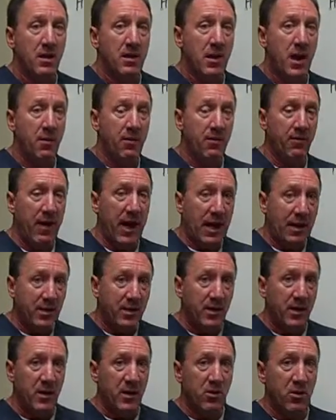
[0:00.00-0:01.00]
type of
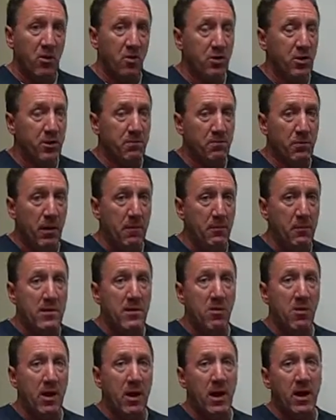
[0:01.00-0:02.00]
accident or just
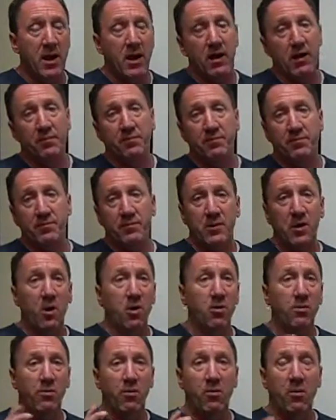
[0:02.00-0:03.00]
bumping your head in a
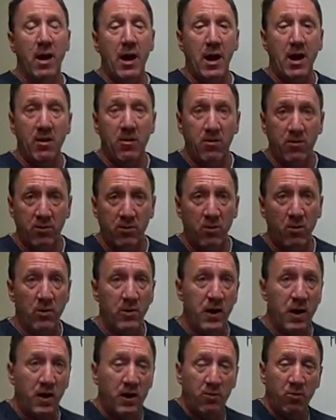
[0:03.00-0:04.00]
carnival ride or
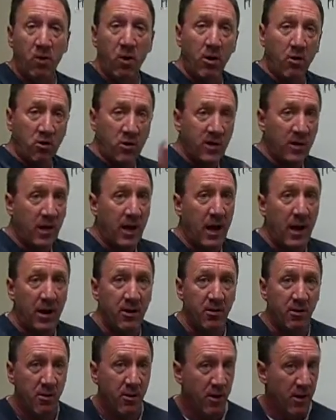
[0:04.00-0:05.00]
going down a water
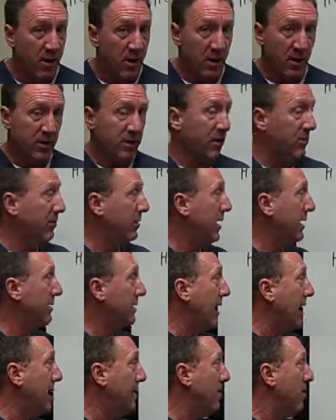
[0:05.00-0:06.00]
slide or something like
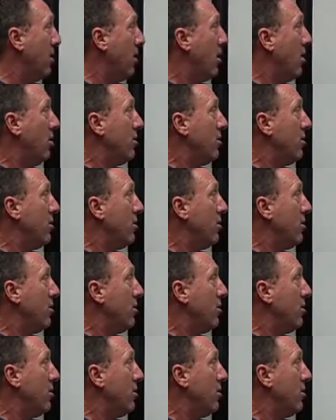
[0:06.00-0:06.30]
that.